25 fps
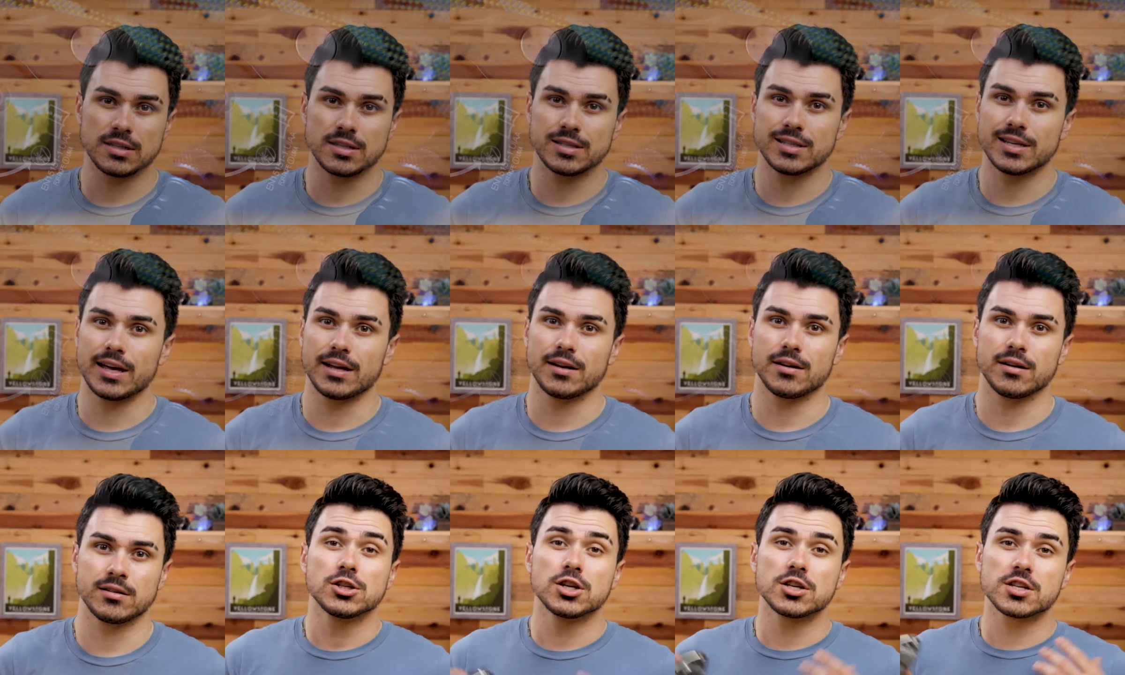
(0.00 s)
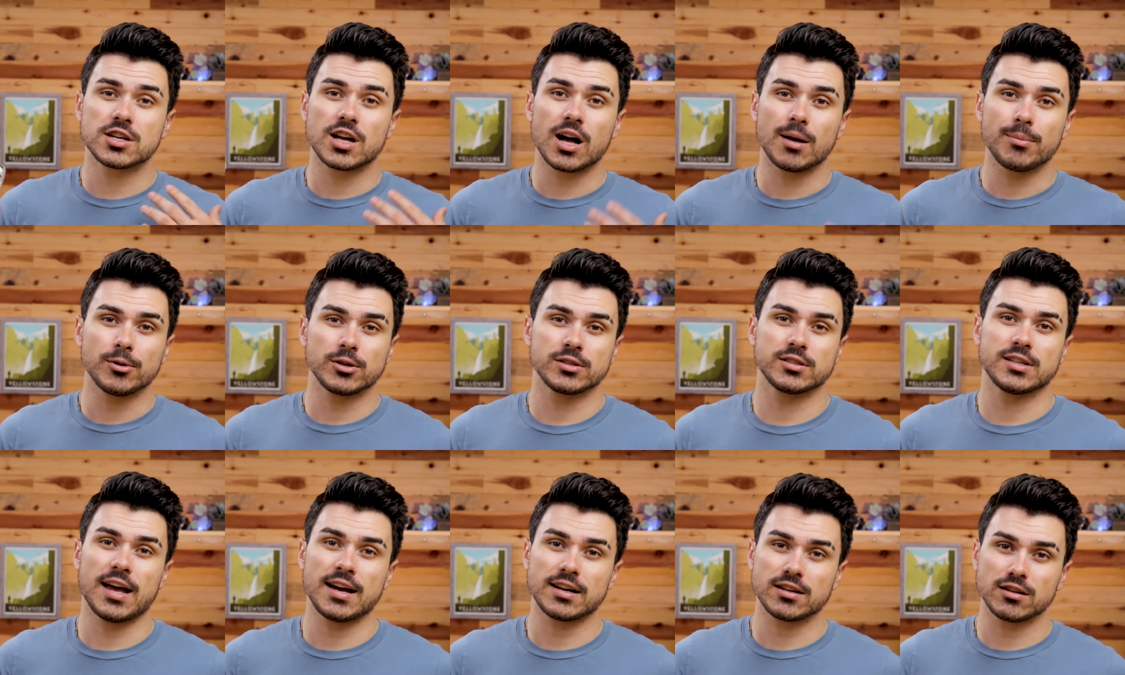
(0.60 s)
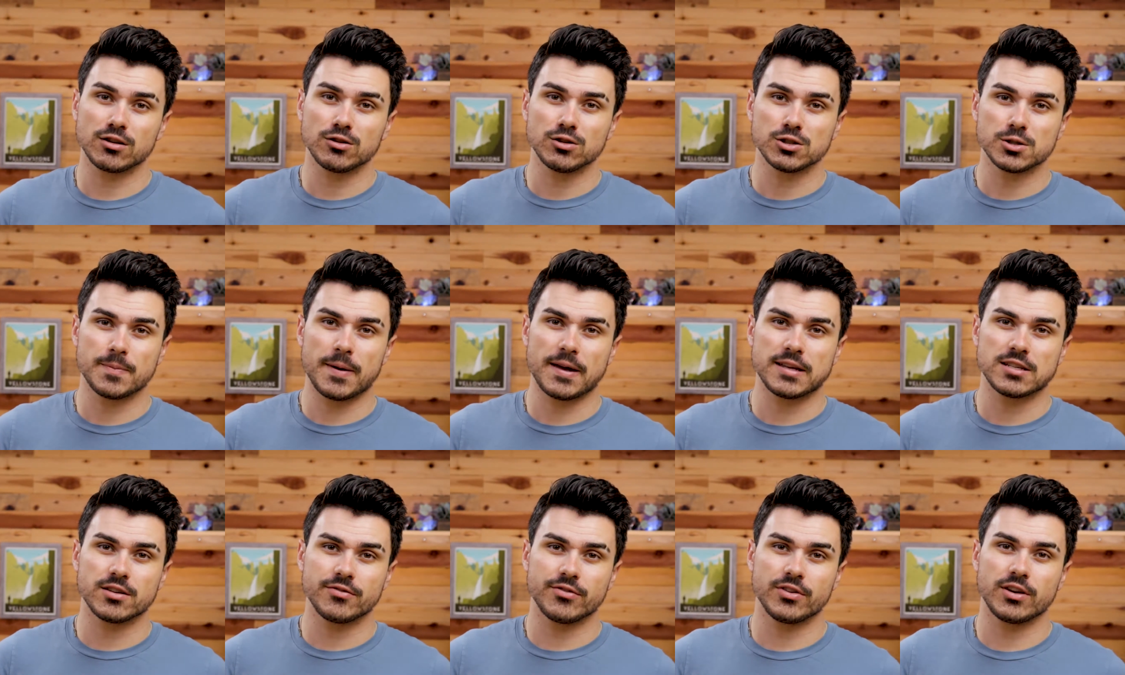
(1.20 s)
descent. Just a couple technical
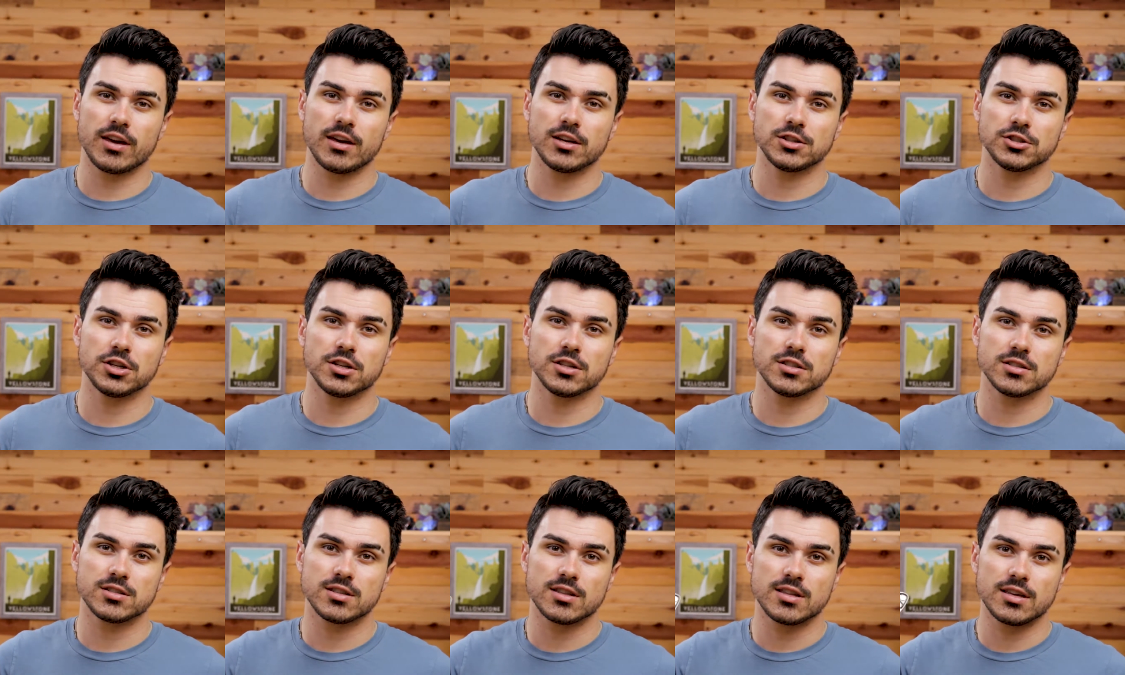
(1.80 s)
specifications.